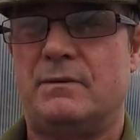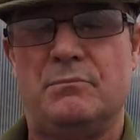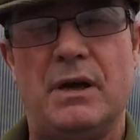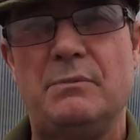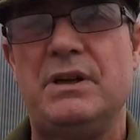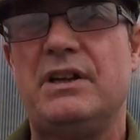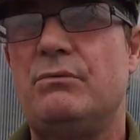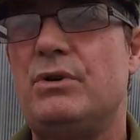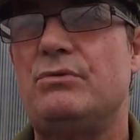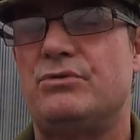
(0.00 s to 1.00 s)
Maybe in a
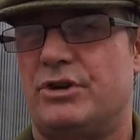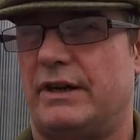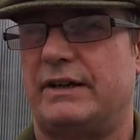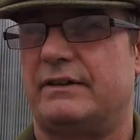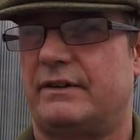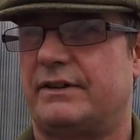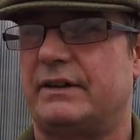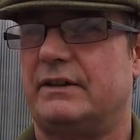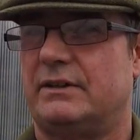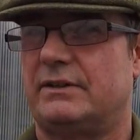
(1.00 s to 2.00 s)
root trainer. I
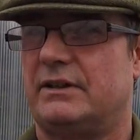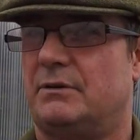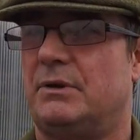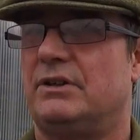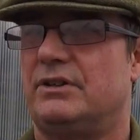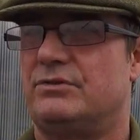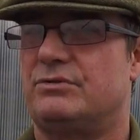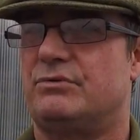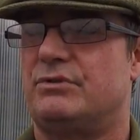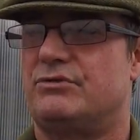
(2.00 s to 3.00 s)
think I might use
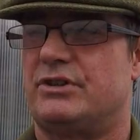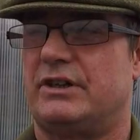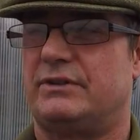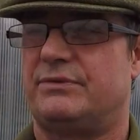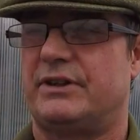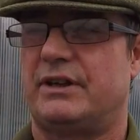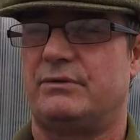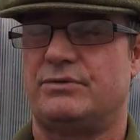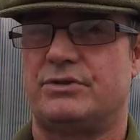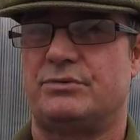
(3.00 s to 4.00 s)
a root trainer for
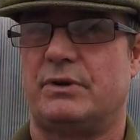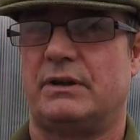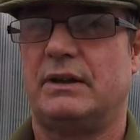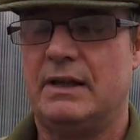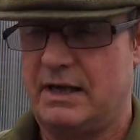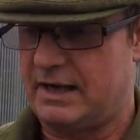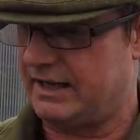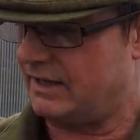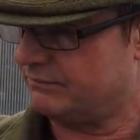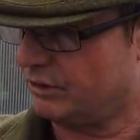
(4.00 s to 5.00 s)
those as well.
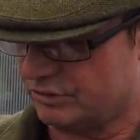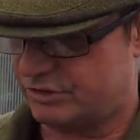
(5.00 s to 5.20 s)
I have got